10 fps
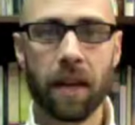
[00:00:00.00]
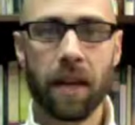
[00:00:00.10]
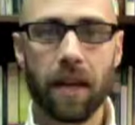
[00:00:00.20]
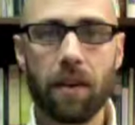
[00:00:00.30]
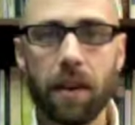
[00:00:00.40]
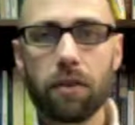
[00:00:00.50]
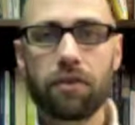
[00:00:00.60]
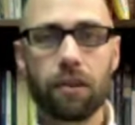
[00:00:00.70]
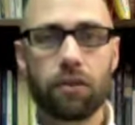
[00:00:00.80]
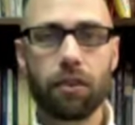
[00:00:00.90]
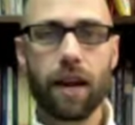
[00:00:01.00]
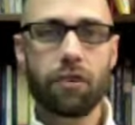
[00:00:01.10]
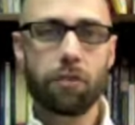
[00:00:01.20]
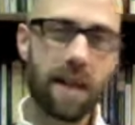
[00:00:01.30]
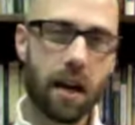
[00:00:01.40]
Now, I know it sounds
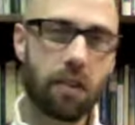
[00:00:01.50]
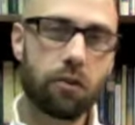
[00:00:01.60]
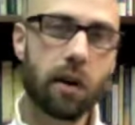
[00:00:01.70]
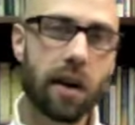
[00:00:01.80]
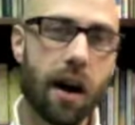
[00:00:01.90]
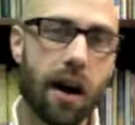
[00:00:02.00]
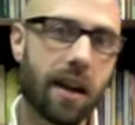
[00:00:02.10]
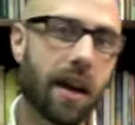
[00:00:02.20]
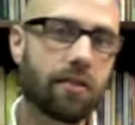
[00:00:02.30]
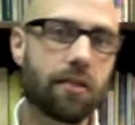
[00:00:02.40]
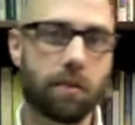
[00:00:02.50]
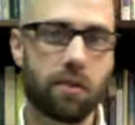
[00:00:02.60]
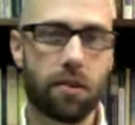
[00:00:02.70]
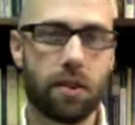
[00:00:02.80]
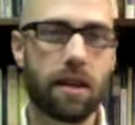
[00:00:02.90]
strange because we are accustomed
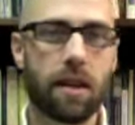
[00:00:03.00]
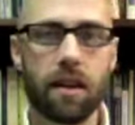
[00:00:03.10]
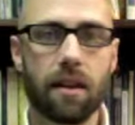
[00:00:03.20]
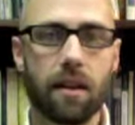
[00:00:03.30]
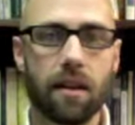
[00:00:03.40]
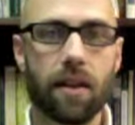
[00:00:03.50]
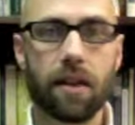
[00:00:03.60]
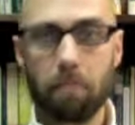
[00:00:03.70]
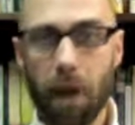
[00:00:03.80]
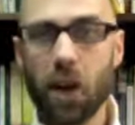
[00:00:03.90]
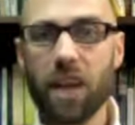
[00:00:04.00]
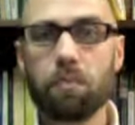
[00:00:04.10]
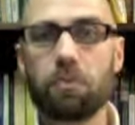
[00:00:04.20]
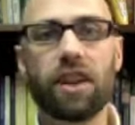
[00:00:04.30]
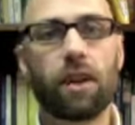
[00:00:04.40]
to thinking that Mark
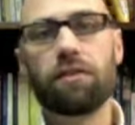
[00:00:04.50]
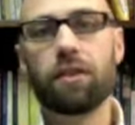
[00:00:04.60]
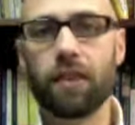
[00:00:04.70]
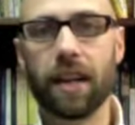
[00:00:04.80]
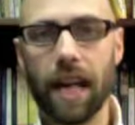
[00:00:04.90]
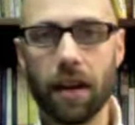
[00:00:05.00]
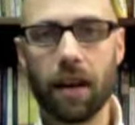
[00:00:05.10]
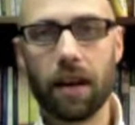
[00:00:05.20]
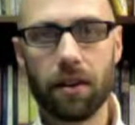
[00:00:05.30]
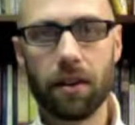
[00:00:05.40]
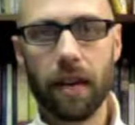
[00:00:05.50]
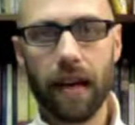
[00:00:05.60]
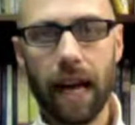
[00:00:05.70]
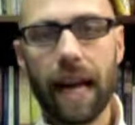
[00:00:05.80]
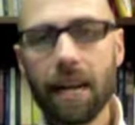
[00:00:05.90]
himself is the narrator.
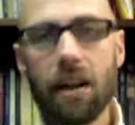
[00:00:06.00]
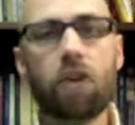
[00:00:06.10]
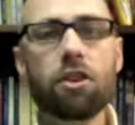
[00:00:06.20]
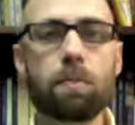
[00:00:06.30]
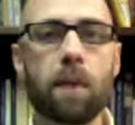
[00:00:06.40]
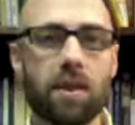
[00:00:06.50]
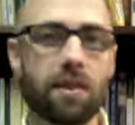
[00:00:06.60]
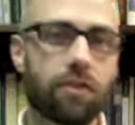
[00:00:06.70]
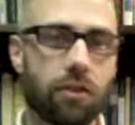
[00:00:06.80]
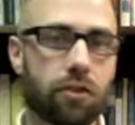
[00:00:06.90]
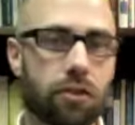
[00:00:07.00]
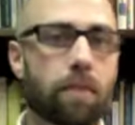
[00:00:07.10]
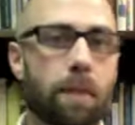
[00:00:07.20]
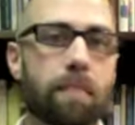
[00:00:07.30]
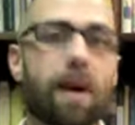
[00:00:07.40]
And in large part this is true,
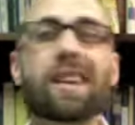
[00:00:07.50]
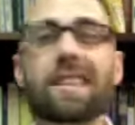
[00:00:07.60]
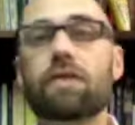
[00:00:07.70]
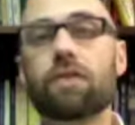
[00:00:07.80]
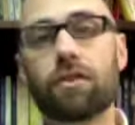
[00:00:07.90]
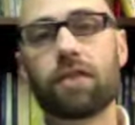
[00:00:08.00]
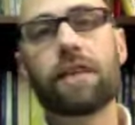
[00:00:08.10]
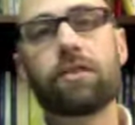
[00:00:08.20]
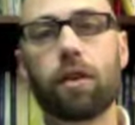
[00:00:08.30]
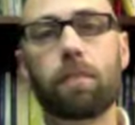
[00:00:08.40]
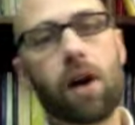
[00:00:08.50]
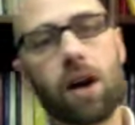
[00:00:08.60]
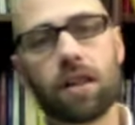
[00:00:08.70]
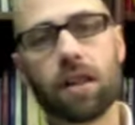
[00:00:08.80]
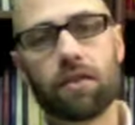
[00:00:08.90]
but Mark doesn't say so.
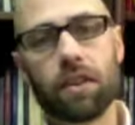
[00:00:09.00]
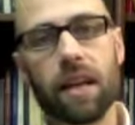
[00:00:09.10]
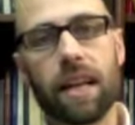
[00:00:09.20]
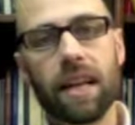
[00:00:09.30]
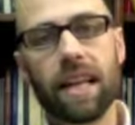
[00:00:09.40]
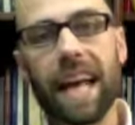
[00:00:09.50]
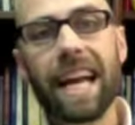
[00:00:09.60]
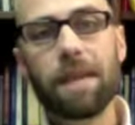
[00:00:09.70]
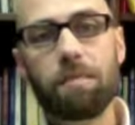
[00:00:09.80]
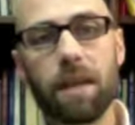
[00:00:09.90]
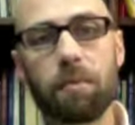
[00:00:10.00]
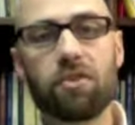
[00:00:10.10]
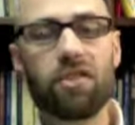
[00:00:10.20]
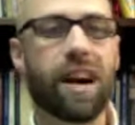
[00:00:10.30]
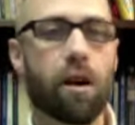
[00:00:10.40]
Mark doesn't name
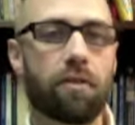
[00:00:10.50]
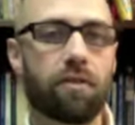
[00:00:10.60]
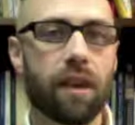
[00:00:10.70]
himself.